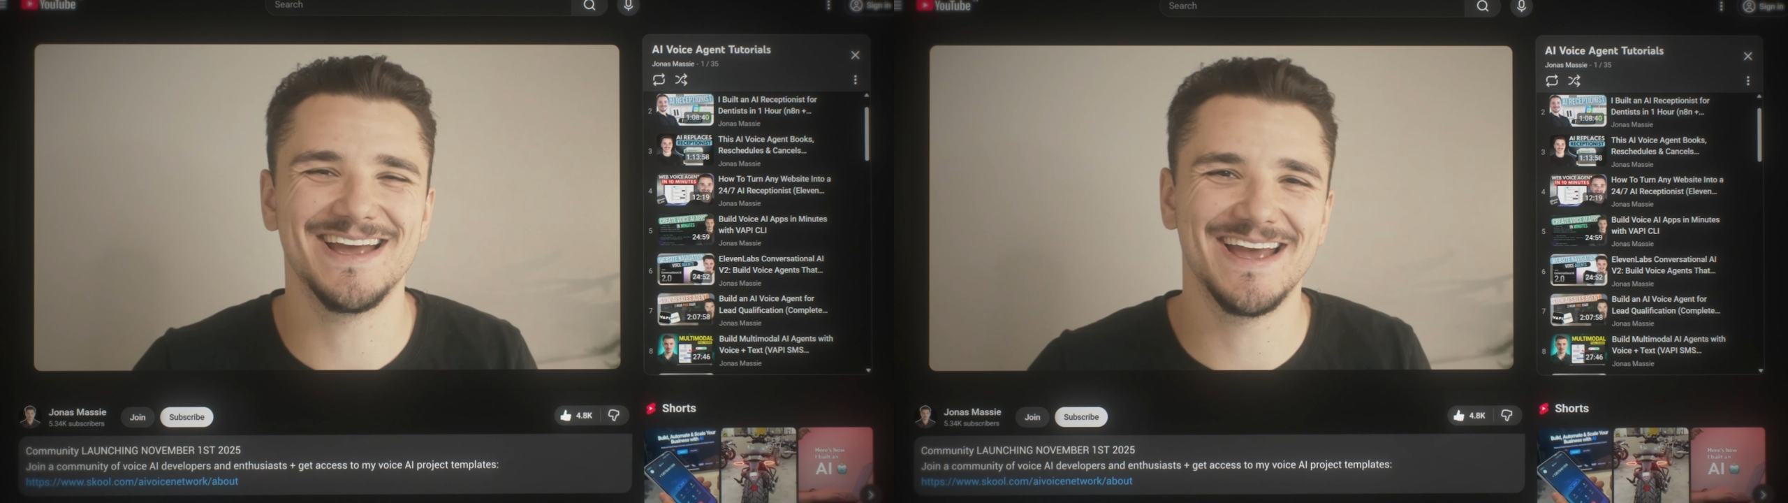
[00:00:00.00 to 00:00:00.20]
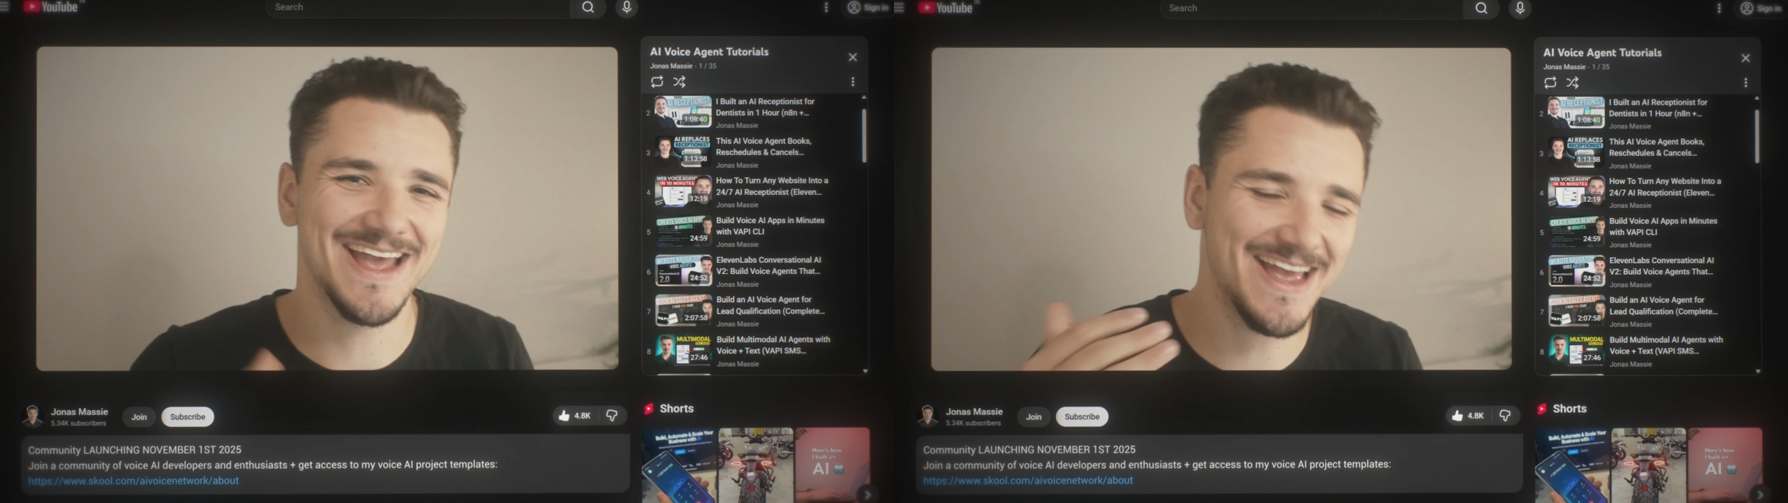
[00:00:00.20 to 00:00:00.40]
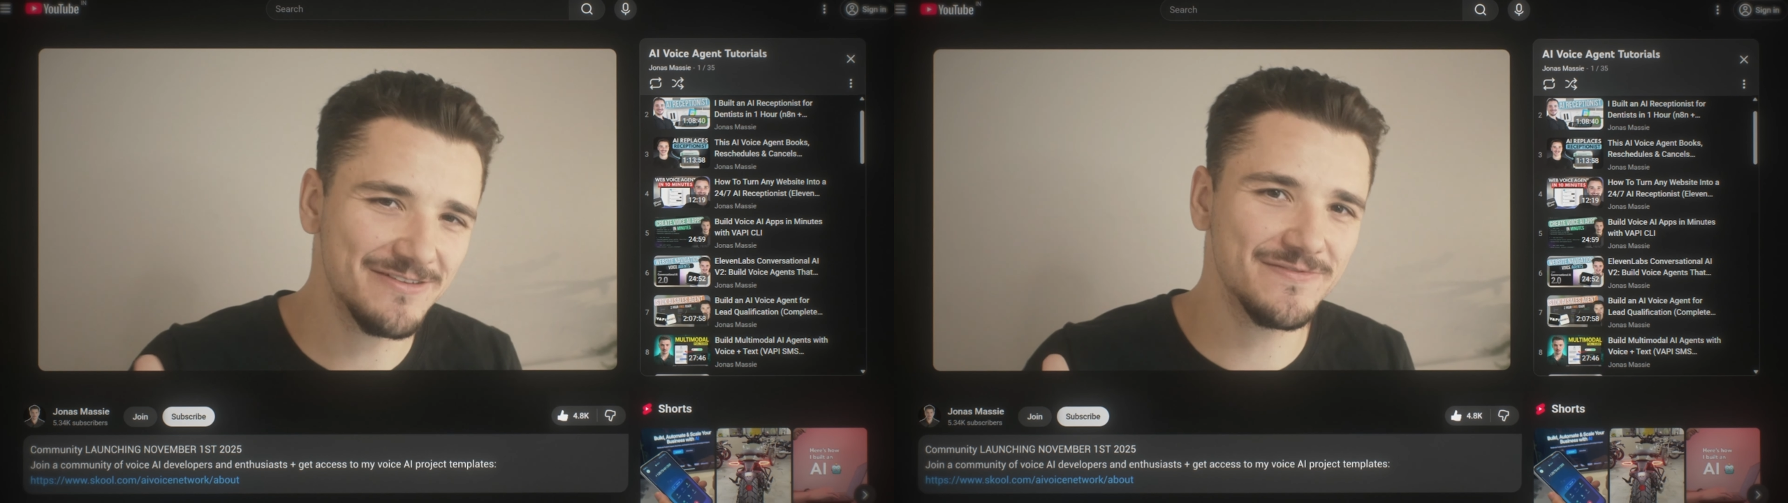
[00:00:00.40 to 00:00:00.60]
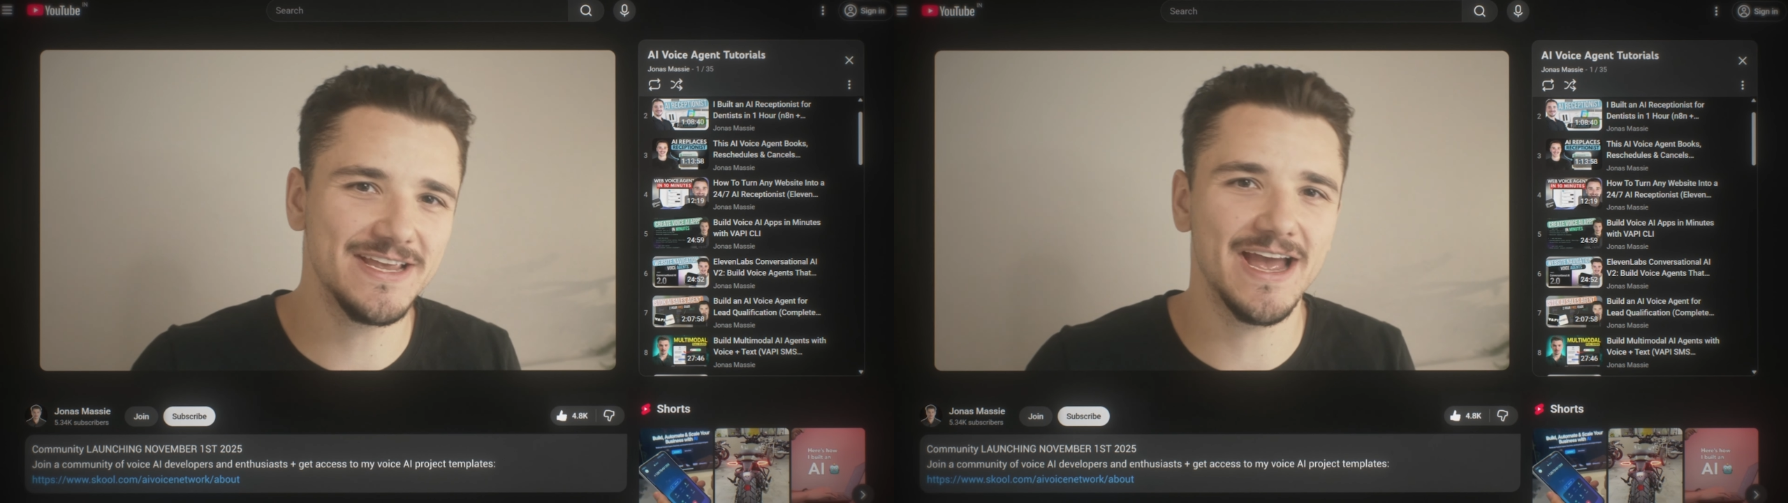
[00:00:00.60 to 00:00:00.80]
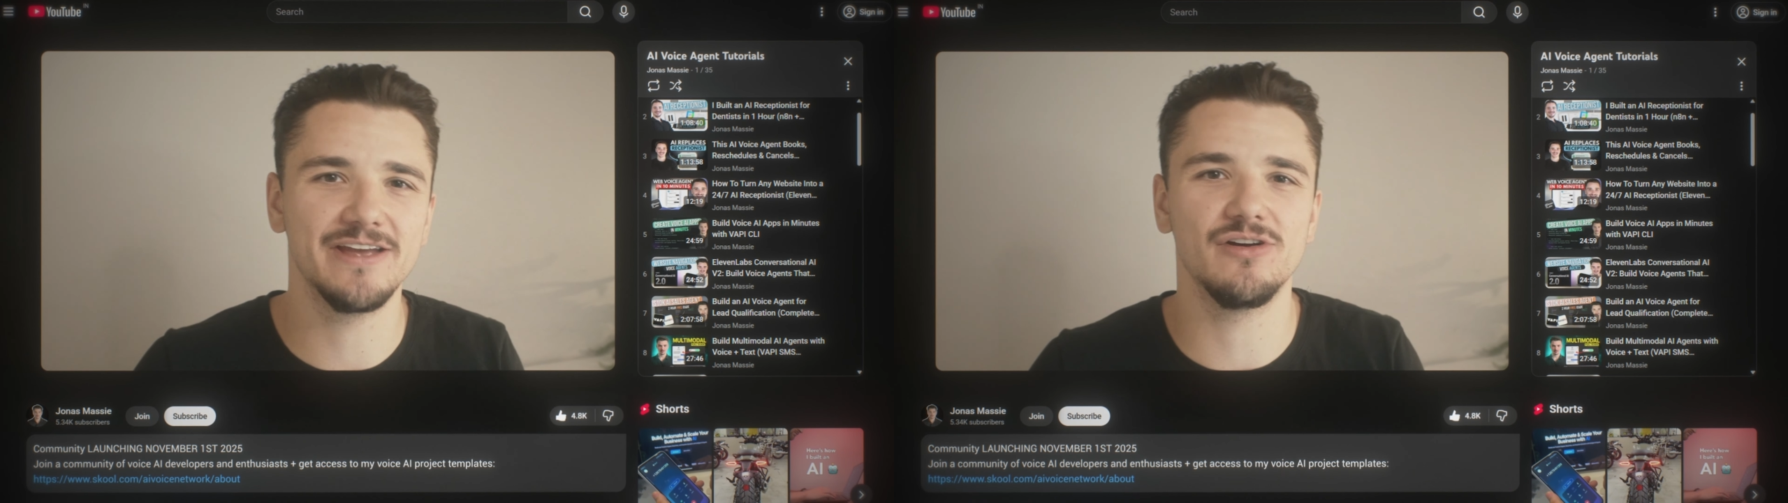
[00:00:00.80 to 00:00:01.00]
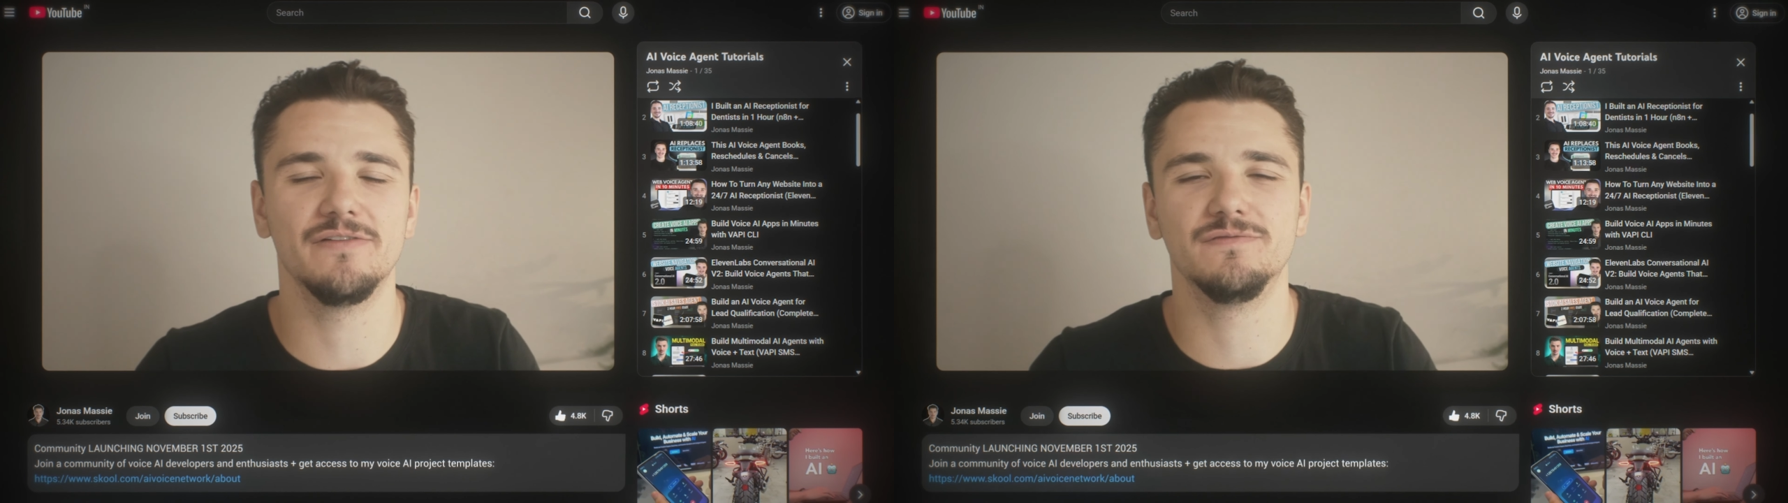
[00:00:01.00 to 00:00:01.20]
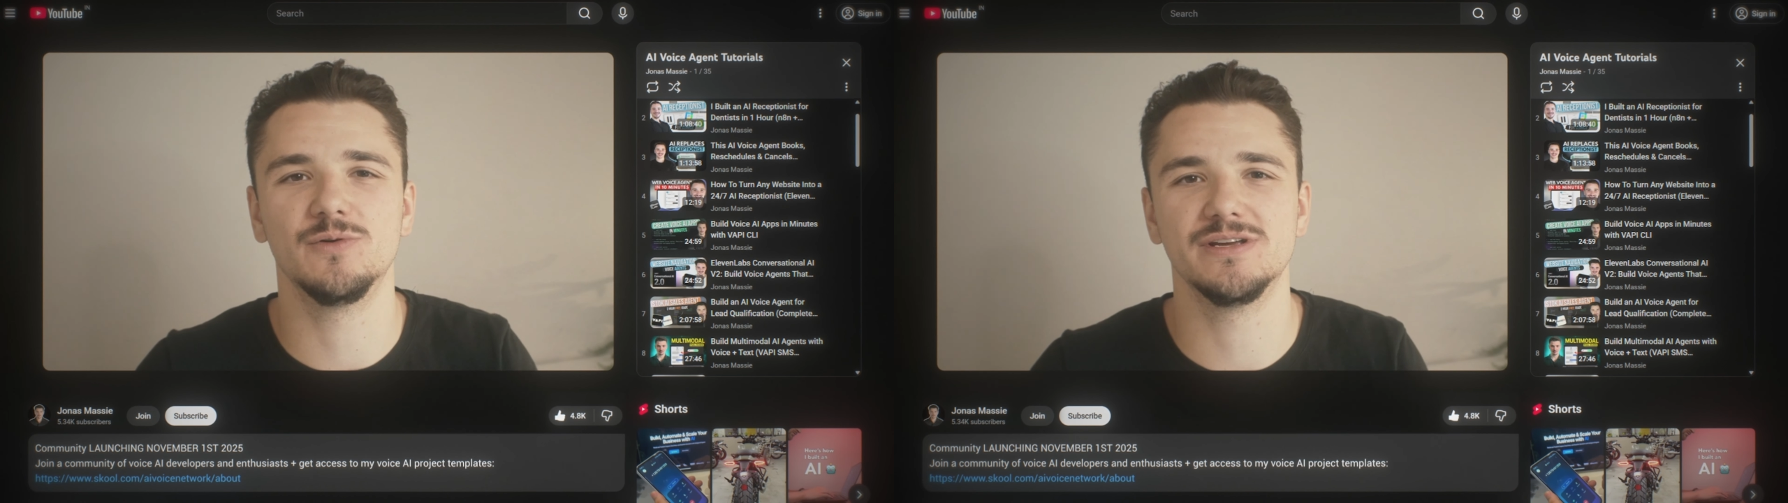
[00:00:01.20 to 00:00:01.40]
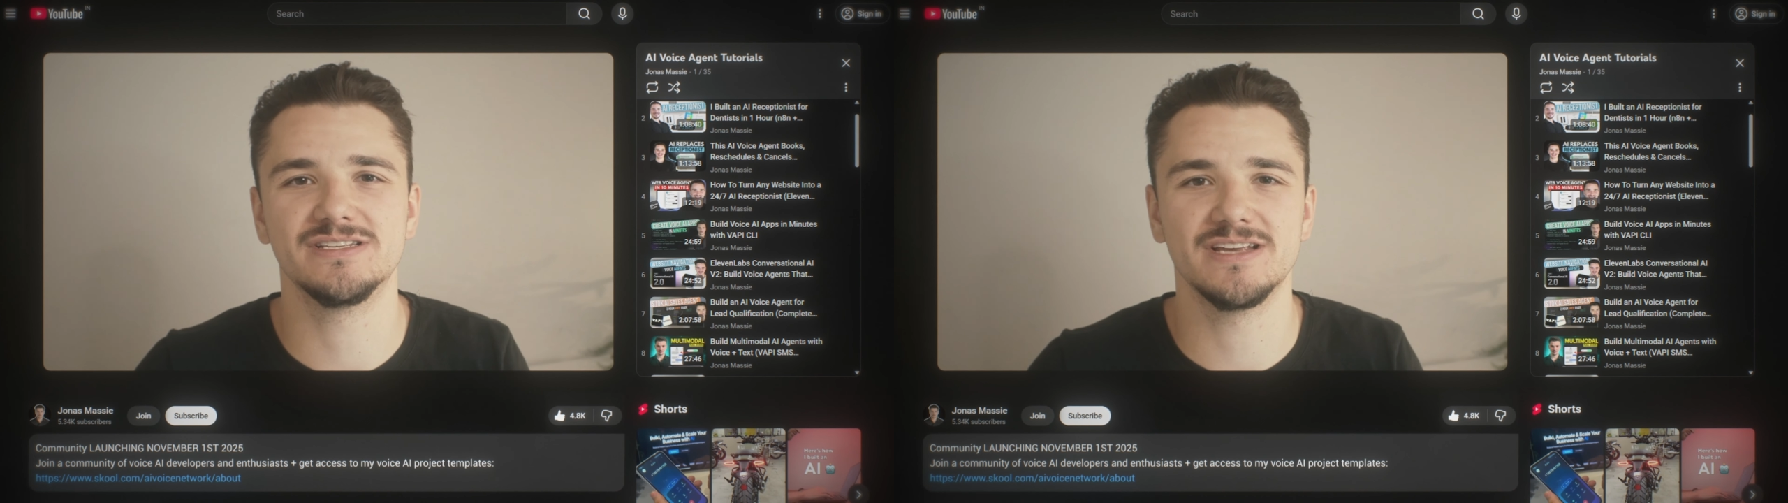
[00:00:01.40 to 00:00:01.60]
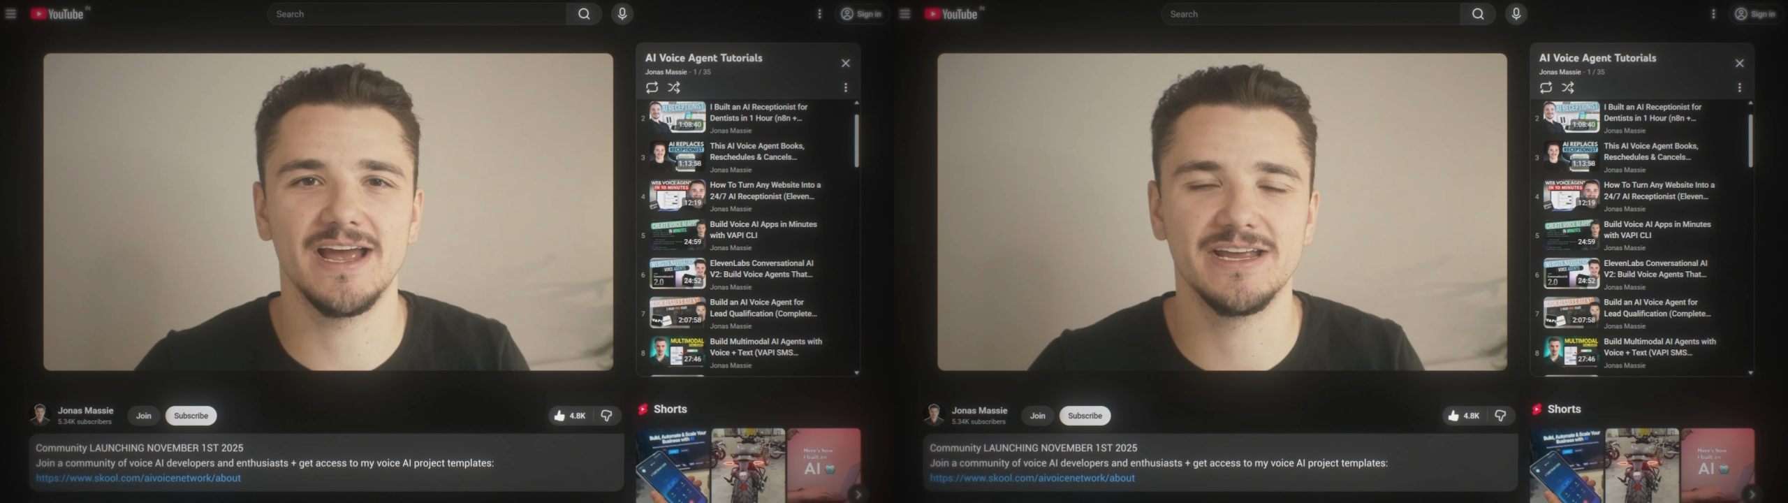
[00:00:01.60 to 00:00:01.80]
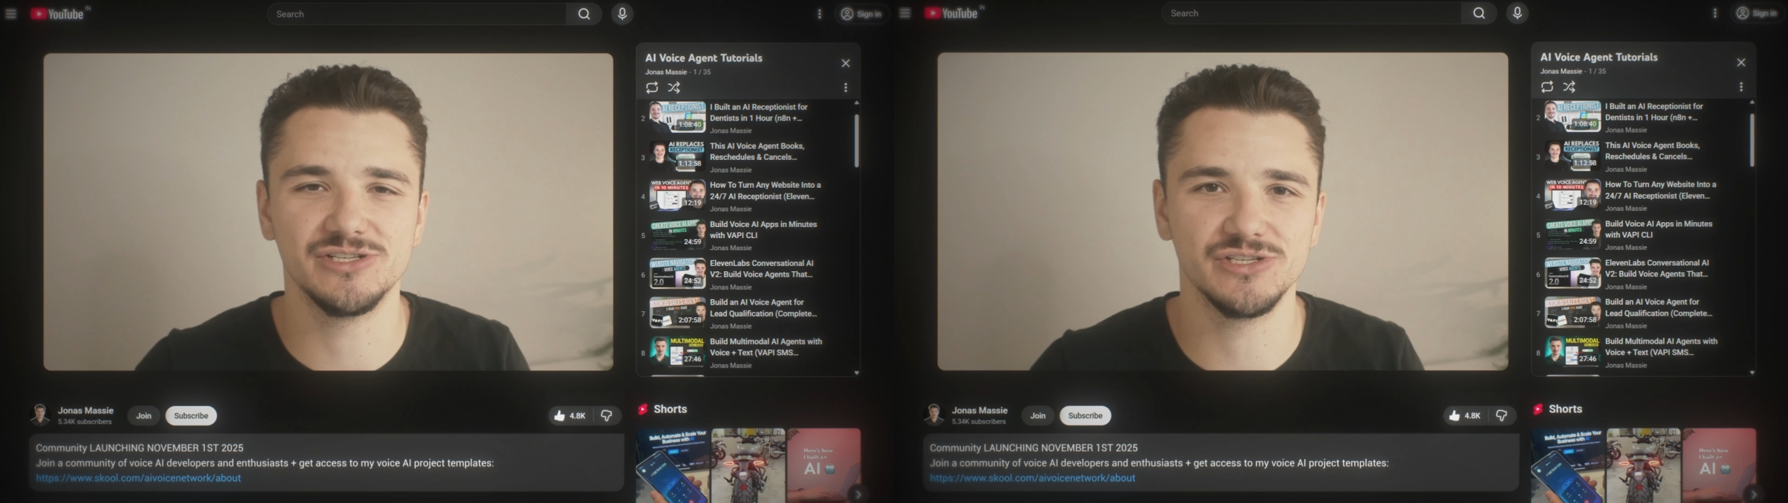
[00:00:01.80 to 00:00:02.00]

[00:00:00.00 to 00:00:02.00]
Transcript: ahead of the AI voice agent